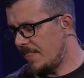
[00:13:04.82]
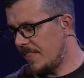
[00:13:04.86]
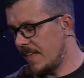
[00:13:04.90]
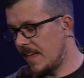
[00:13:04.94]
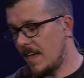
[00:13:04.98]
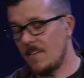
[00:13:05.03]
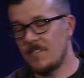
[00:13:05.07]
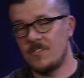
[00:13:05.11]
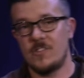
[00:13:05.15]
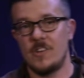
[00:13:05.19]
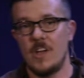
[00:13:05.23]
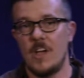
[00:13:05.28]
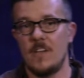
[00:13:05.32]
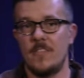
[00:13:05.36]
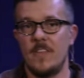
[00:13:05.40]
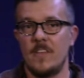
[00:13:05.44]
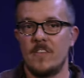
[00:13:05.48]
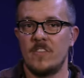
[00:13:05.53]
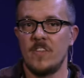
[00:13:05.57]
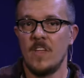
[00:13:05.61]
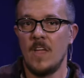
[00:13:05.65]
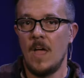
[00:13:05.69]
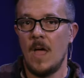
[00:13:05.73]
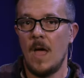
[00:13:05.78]
I think I've shared
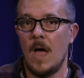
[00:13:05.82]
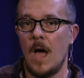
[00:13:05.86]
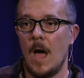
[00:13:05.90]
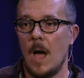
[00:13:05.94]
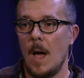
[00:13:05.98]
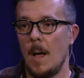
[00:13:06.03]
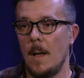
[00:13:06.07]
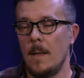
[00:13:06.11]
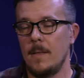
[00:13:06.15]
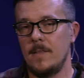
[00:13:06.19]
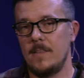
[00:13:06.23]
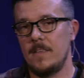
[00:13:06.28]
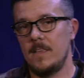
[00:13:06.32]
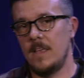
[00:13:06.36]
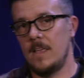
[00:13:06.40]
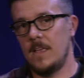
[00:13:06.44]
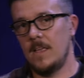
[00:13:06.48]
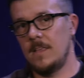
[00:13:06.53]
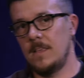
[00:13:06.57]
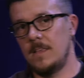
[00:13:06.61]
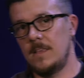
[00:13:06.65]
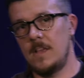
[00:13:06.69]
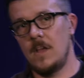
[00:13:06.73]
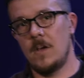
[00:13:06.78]
this uh,
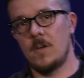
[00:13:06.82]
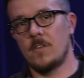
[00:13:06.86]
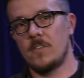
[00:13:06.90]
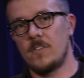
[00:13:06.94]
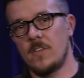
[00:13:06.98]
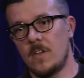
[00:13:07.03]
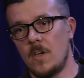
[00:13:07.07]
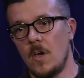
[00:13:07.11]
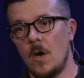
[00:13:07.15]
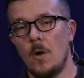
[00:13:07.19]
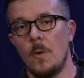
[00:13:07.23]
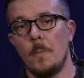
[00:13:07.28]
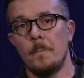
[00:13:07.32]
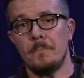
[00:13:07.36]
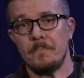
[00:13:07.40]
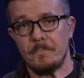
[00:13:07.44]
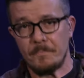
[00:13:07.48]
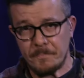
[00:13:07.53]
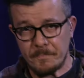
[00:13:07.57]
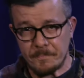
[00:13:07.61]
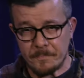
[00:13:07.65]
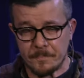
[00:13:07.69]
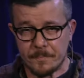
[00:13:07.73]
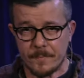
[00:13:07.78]
years ago
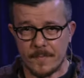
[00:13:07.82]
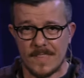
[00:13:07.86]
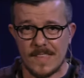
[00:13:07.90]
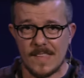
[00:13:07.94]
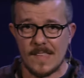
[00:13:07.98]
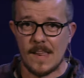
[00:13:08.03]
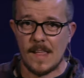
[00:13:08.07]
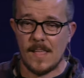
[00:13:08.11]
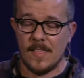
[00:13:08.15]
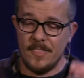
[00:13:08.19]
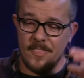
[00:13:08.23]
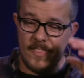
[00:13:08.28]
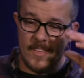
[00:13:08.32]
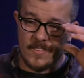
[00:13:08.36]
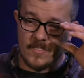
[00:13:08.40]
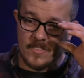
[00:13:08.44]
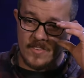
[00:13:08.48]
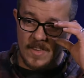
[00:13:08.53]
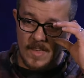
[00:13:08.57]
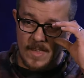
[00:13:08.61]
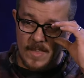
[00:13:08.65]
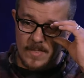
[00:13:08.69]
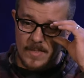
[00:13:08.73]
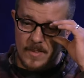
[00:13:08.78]

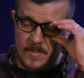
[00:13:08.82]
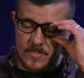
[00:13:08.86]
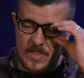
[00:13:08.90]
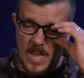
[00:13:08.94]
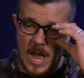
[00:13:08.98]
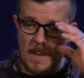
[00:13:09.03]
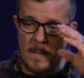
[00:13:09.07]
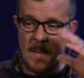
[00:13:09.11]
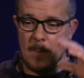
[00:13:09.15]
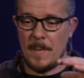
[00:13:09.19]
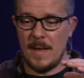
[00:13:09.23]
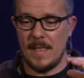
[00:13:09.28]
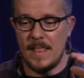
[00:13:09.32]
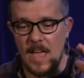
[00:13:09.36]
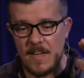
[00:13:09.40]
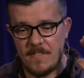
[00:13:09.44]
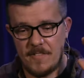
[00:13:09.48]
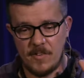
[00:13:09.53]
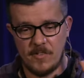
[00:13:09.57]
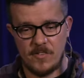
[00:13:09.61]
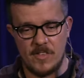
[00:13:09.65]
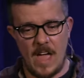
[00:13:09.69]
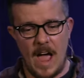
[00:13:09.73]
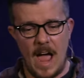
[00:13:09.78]
this this time in my
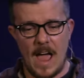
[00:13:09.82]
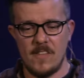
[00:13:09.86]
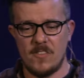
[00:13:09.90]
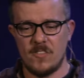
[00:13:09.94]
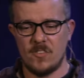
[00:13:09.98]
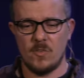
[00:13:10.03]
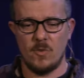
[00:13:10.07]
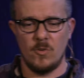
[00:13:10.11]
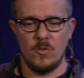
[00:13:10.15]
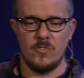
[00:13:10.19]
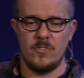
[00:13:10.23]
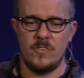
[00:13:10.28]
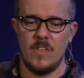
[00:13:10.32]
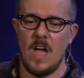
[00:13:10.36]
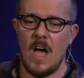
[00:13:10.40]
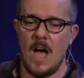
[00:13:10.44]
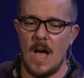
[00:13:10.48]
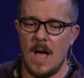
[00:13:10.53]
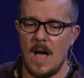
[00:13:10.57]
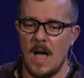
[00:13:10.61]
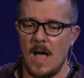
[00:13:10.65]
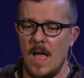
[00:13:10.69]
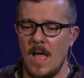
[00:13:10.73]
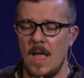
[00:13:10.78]
life. It was high school,
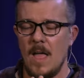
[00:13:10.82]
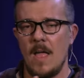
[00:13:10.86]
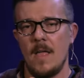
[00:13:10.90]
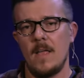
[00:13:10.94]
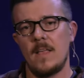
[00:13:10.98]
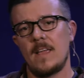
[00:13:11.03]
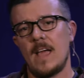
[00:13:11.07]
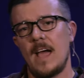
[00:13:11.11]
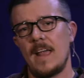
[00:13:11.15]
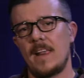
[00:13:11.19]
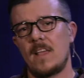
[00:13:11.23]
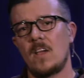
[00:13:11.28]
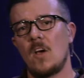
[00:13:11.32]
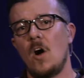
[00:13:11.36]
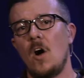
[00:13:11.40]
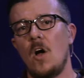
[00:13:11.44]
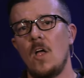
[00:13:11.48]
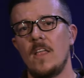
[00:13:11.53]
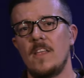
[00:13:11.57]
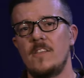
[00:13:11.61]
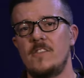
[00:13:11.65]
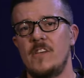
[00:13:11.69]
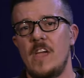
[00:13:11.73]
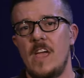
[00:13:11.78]
uh, kind of
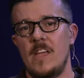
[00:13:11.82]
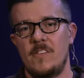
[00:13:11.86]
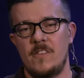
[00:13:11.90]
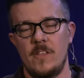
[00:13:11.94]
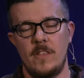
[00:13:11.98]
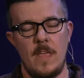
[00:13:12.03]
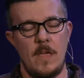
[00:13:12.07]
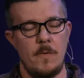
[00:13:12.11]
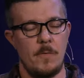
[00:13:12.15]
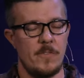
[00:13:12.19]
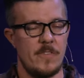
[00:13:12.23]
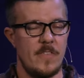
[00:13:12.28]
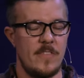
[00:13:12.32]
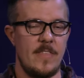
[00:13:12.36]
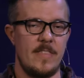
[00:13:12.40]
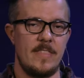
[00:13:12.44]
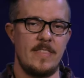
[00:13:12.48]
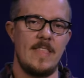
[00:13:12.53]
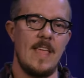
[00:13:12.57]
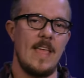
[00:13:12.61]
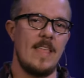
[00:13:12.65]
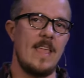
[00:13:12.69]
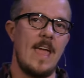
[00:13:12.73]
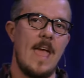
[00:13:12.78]
college age, and it was the,
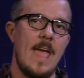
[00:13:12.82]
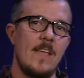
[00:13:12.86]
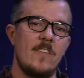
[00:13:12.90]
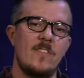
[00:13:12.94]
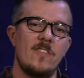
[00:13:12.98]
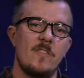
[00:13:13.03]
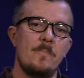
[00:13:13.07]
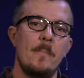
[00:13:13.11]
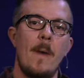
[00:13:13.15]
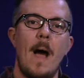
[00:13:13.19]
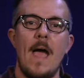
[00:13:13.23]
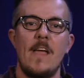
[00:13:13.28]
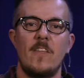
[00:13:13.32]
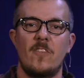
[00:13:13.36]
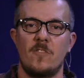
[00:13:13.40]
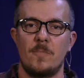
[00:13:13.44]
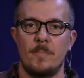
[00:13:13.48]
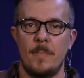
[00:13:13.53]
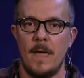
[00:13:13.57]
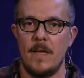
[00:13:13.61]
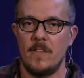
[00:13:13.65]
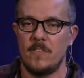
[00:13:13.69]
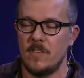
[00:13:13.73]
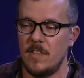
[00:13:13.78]
the, age of
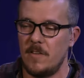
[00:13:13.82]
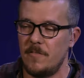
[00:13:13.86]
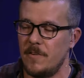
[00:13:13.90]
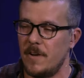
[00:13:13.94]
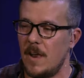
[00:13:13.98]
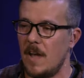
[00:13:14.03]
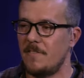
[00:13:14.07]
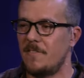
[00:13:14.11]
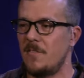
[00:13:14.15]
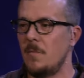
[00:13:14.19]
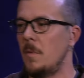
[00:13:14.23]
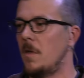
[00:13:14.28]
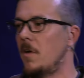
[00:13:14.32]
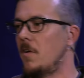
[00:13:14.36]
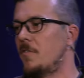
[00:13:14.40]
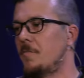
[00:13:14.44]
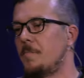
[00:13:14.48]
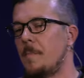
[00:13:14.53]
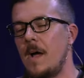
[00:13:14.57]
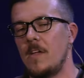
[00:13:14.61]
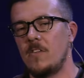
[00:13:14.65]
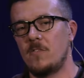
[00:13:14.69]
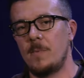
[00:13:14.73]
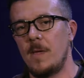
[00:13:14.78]
MySpace. And if you're not familiar
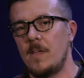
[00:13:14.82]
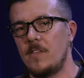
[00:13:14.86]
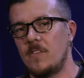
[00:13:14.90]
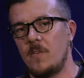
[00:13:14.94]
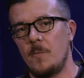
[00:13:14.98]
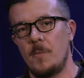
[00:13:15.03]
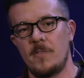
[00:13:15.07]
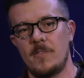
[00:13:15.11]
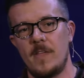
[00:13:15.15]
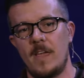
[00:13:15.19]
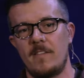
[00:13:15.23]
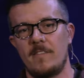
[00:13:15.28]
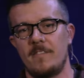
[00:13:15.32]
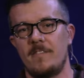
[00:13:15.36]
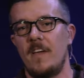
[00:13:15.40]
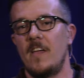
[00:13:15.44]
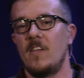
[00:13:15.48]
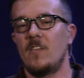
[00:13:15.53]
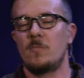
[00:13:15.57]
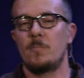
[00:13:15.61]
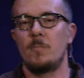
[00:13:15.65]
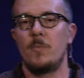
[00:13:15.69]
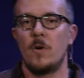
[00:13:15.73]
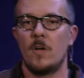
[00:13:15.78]
with MySpace, it was like
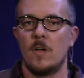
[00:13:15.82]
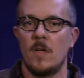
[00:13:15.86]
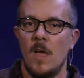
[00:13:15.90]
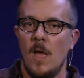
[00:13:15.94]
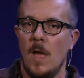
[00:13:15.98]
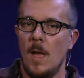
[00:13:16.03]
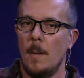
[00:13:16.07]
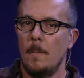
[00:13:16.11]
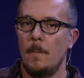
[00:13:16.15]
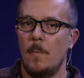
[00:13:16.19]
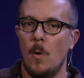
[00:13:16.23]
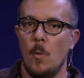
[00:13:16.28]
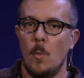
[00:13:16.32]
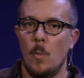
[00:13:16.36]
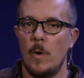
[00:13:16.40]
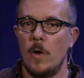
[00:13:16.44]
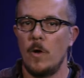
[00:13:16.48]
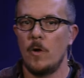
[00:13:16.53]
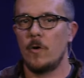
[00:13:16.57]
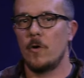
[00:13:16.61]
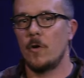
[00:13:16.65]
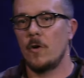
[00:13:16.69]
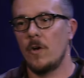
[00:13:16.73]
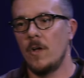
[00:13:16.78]
Facebook but
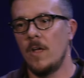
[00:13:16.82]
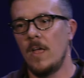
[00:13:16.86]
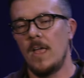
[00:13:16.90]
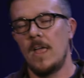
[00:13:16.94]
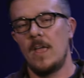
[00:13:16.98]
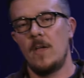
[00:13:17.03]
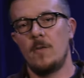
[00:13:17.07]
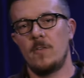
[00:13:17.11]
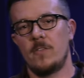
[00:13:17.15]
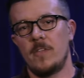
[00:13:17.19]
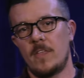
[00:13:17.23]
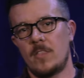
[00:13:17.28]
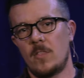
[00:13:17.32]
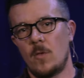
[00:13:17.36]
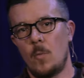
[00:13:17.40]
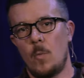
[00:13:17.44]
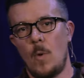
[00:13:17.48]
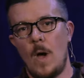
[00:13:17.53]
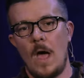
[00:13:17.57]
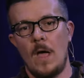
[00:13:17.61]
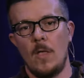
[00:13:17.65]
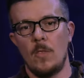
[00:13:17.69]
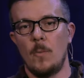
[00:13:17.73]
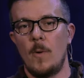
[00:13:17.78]
weirder. It was like the
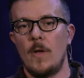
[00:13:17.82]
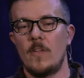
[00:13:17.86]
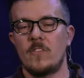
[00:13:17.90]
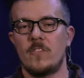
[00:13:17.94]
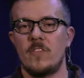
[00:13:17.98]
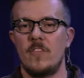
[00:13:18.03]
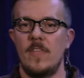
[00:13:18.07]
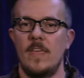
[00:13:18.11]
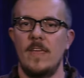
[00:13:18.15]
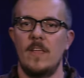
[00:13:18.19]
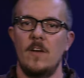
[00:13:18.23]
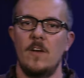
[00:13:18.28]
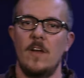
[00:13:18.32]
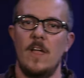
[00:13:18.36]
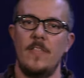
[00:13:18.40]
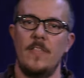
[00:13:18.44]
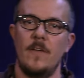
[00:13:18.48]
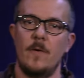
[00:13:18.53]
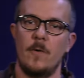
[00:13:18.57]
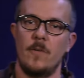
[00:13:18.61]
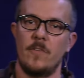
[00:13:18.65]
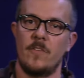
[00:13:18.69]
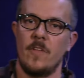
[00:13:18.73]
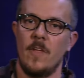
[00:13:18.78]
wild west of the internet.
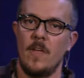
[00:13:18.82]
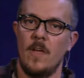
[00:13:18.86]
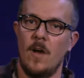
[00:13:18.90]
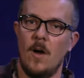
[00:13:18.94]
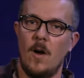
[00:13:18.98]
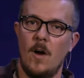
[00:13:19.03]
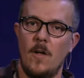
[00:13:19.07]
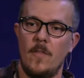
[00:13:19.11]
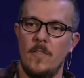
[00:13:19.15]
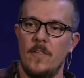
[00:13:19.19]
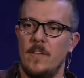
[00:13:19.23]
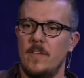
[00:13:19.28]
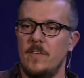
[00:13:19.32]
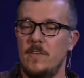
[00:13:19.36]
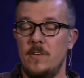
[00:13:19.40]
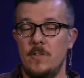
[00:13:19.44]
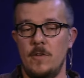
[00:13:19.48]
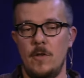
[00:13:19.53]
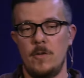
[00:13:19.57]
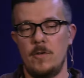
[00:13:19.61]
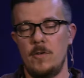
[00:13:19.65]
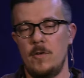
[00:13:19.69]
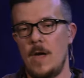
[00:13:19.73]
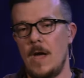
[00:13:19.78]
There was all the you
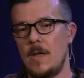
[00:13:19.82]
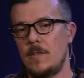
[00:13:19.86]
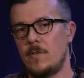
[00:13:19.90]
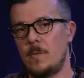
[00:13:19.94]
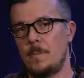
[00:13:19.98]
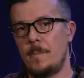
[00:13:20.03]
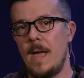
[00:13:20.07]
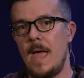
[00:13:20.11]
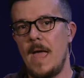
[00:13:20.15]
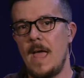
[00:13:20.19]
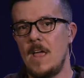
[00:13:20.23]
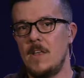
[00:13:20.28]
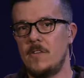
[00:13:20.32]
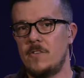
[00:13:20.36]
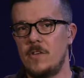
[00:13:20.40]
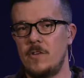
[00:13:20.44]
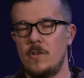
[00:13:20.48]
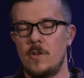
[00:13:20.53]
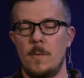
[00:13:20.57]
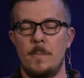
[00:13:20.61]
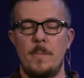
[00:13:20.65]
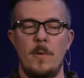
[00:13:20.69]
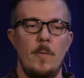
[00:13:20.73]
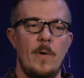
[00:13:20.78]
know you had your page and
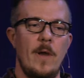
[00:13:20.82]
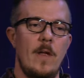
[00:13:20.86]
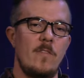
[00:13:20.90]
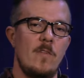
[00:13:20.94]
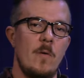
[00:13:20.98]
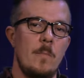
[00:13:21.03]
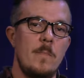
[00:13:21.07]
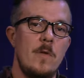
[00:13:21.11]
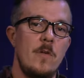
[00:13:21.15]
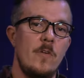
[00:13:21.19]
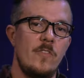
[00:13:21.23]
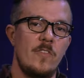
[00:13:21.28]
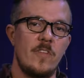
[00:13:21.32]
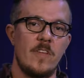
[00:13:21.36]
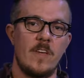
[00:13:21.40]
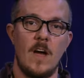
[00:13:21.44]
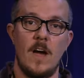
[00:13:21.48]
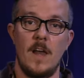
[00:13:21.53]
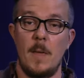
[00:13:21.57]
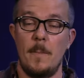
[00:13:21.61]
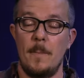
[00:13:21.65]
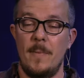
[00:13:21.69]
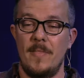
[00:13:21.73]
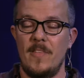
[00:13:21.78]
you could put whatever music
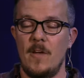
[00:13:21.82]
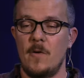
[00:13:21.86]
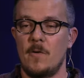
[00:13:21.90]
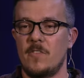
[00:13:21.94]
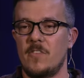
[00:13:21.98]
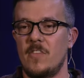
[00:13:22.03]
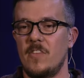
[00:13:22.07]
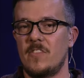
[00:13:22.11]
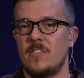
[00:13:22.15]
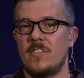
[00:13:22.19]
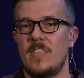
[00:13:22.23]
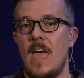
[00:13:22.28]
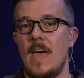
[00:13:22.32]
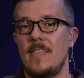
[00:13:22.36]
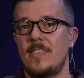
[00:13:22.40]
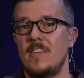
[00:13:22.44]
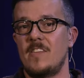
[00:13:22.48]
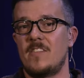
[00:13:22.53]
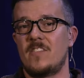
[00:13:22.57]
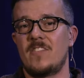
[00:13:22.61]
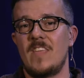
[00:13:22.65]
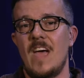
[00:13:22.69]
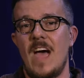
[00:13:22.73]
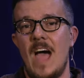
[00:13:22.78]
on it. But there was this at
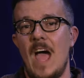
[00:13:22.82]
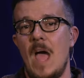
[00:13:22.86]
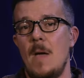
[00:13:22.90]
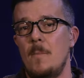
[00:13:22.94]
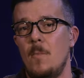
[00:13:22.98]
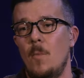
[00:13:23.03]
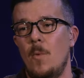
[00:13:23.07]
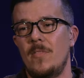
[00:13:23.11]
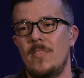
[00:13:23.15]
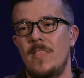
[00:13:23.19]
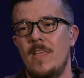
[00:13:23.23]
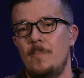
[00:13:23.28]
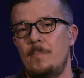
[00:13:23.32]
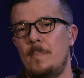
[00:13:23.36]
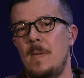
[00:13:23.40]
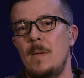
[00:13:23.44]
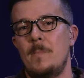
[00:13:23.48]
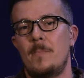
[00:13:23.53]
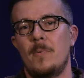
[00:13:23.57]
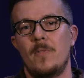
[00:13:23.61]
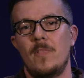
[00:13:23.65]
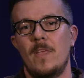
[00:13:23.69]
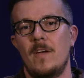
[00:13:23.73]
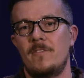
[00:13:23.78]
this time what
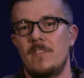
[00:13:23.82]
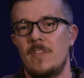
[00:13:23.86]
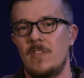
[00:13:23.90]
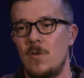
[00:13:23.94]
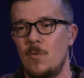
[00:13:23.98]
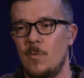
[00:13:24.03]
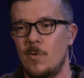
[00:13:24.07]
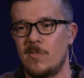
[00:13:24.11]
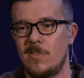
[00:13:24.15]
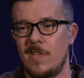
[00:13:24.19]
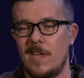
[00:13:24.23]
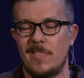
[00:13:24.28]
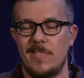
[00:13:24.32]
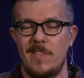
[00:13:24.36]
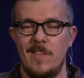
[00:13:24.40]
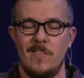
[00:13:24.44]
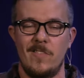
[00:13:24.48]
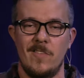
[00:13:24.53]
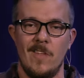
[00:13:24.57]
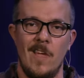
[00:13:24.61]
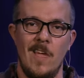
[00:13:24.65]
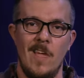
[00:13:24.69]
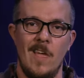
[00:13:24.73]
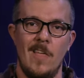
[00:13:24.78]
people loved to do was like these